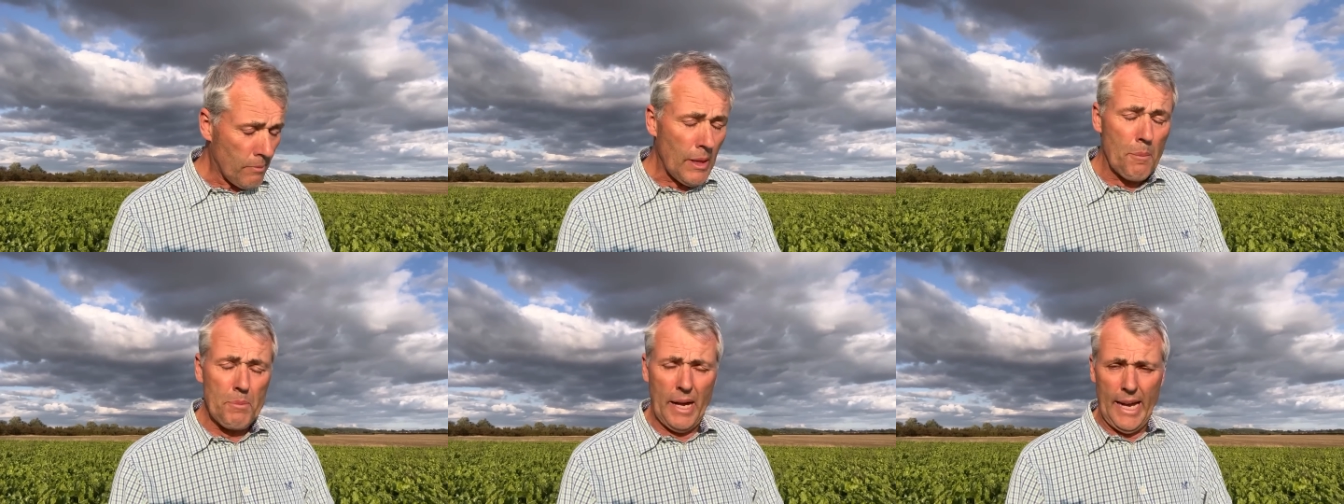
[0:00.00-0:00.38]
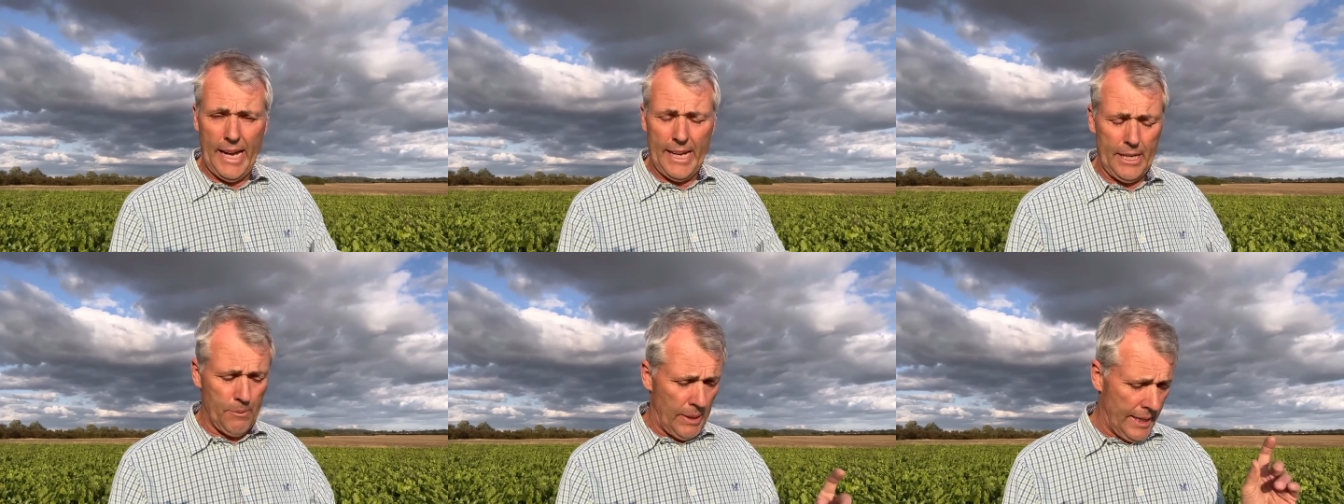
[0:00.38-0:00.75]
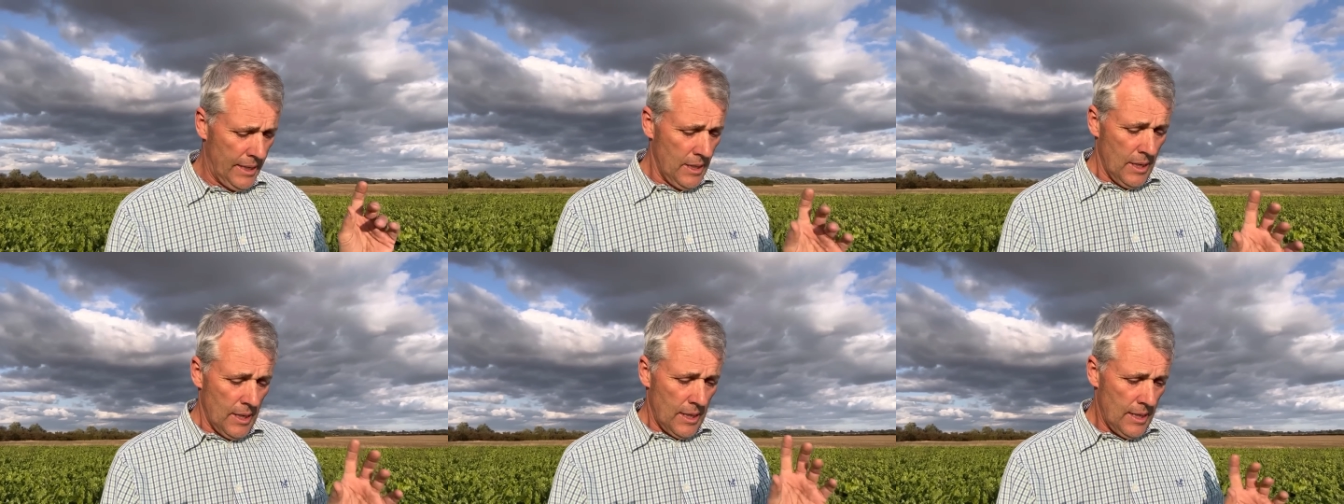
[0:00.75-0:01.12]
But anyway,
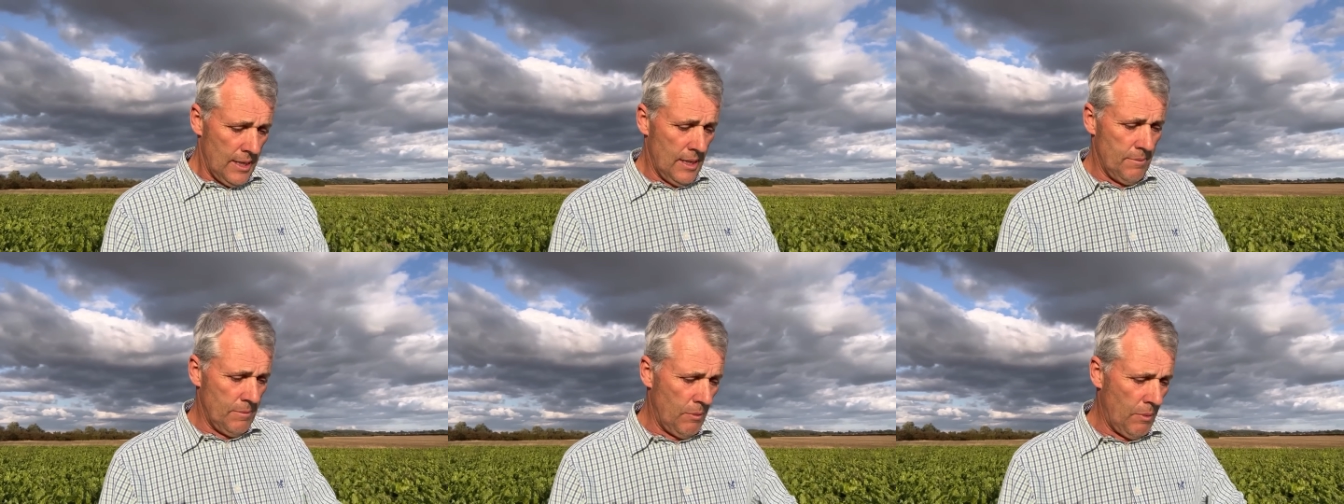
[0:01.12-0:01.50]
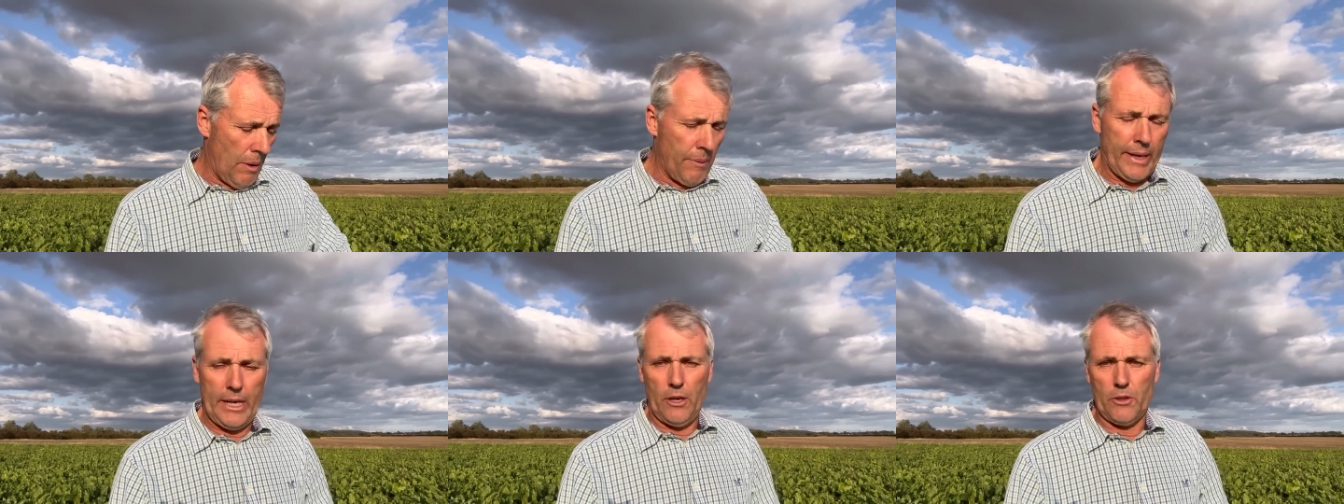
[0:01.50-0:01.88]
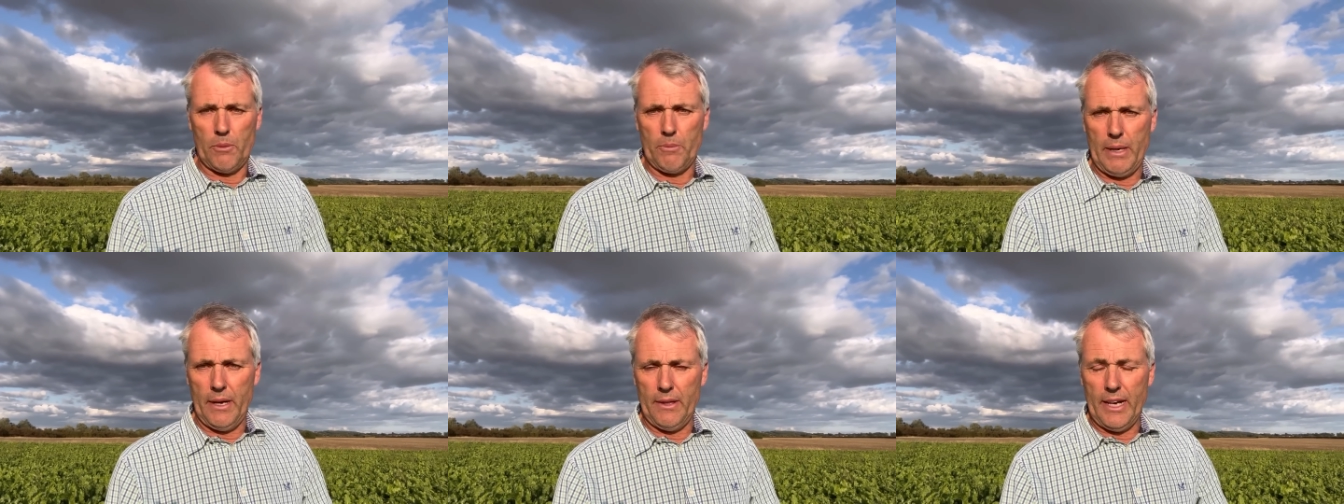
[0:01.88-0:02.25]
um, we won't get on
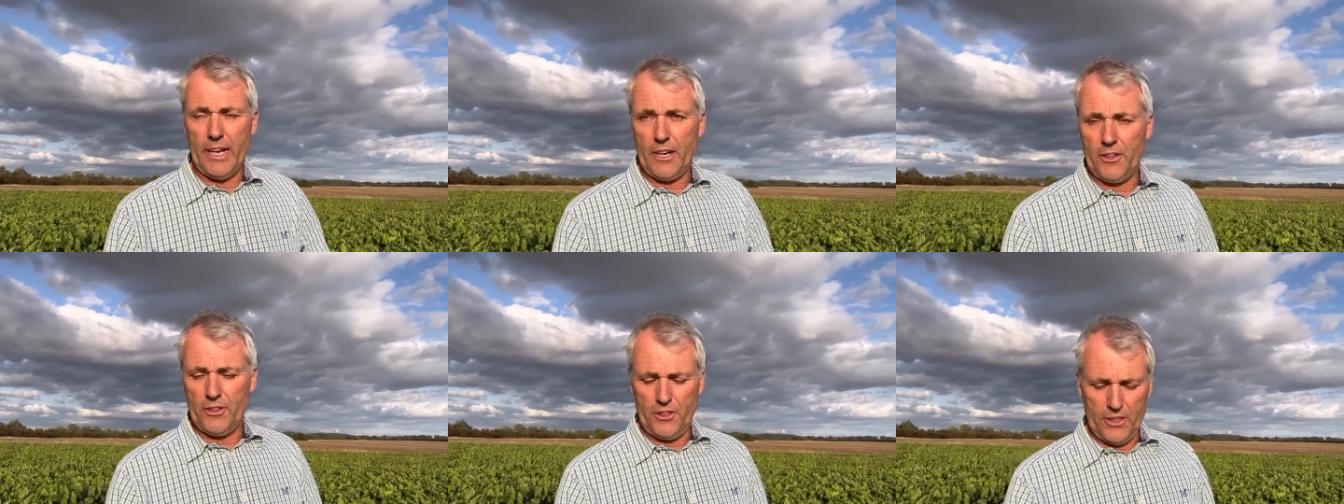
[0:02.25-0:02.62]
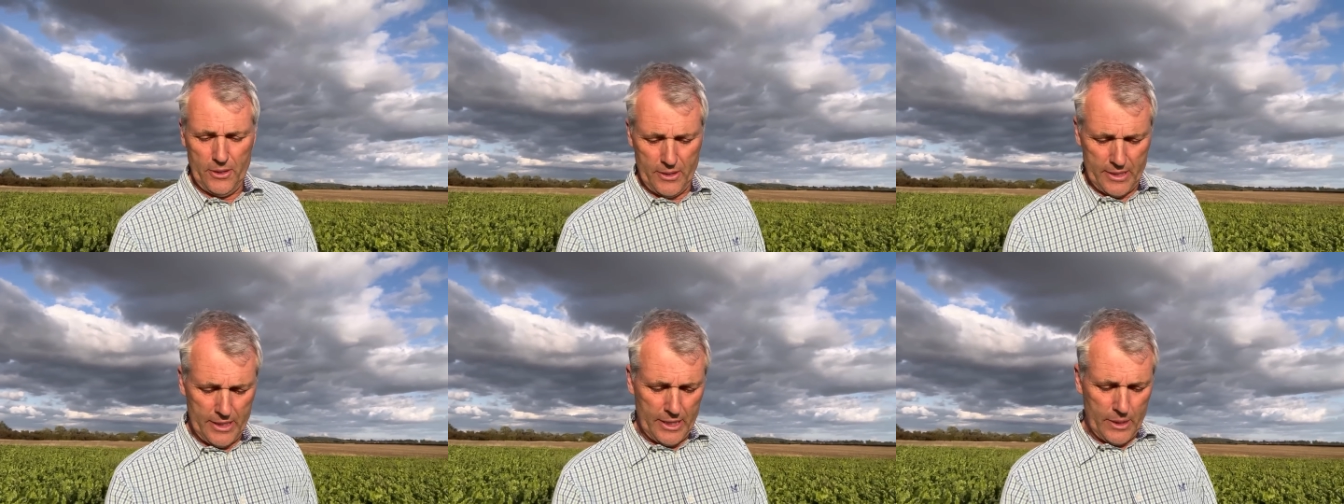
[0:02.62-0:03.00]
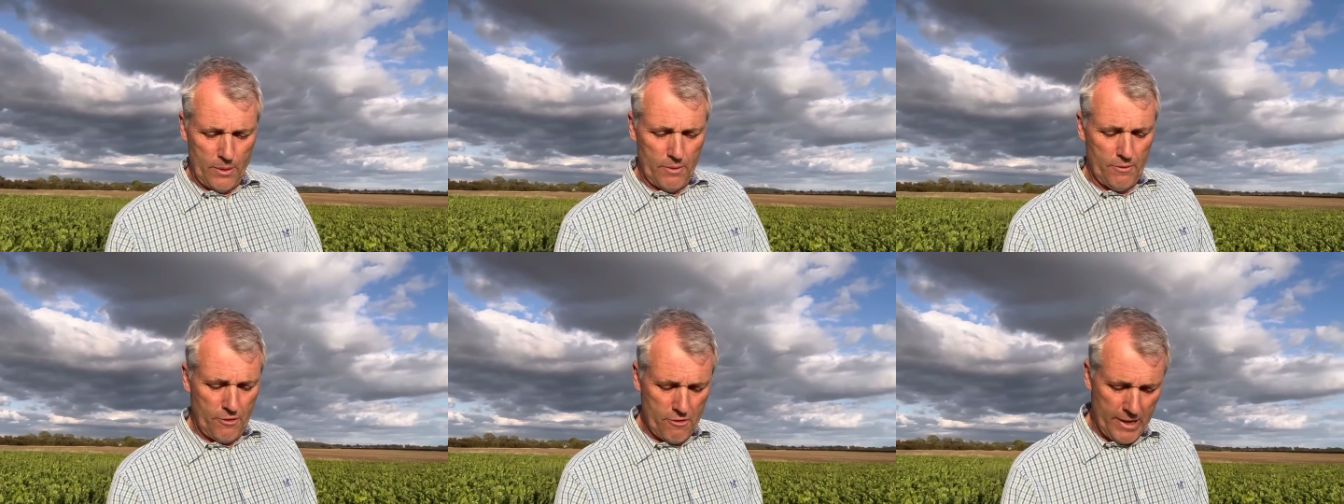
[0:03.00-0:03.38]
about that because you know I can go
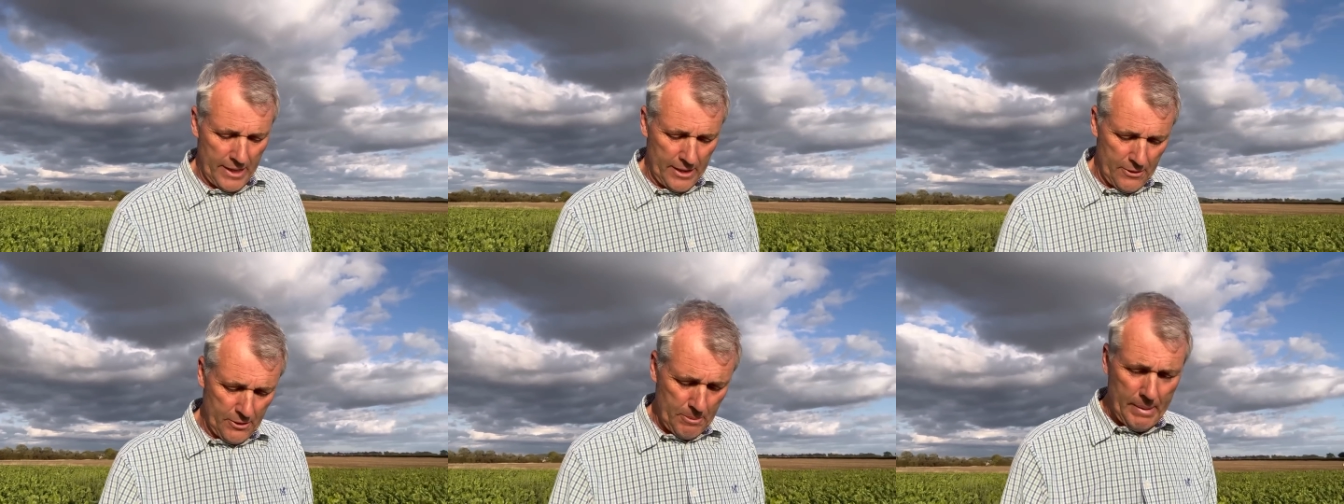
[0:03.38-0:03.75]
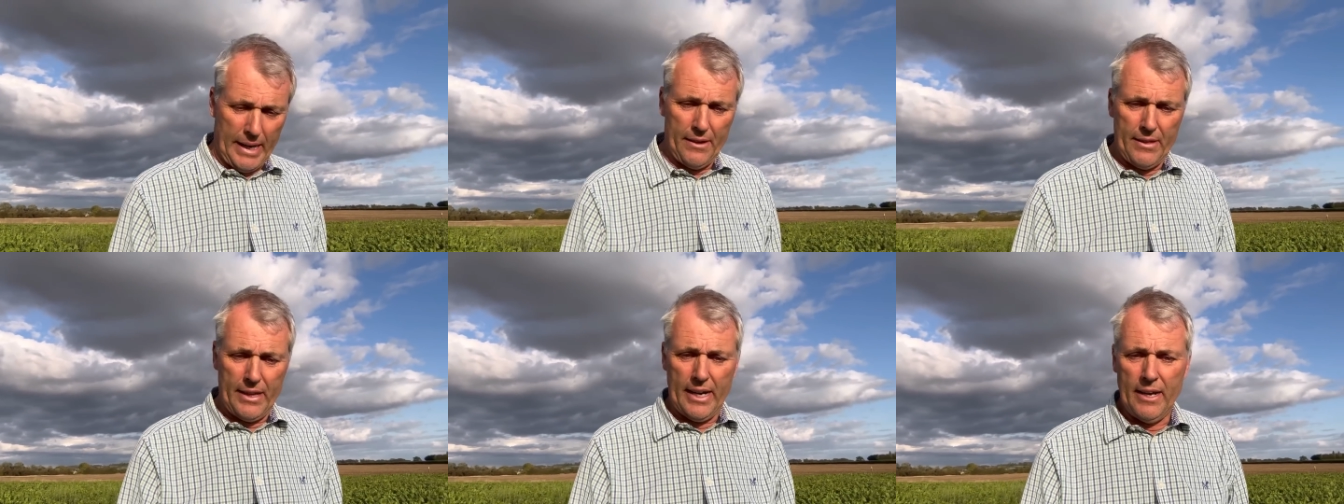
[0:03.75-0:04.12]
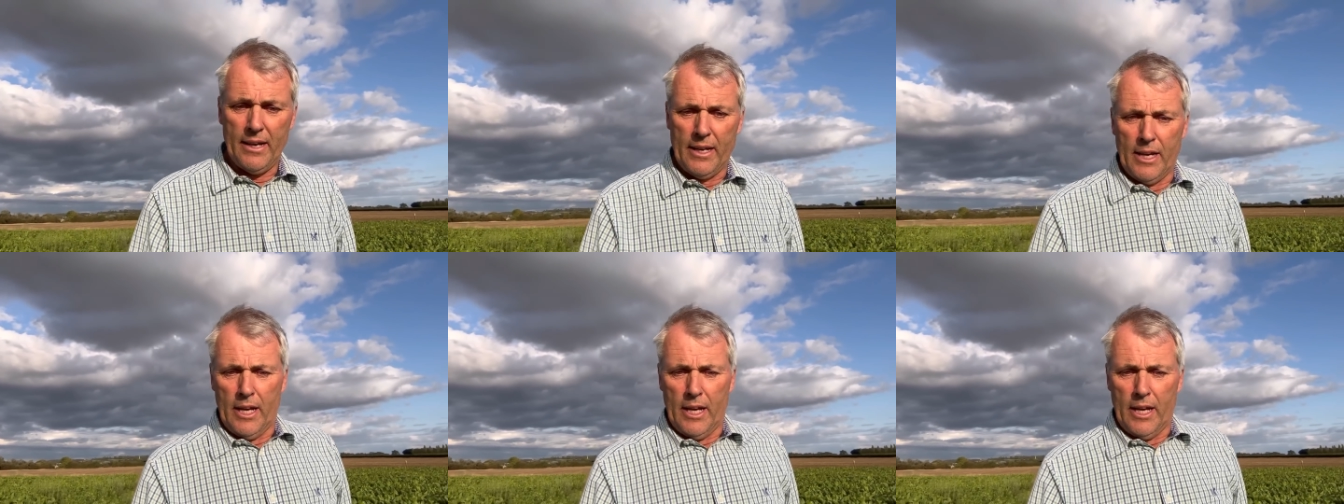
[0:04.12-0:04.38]
on for England about that.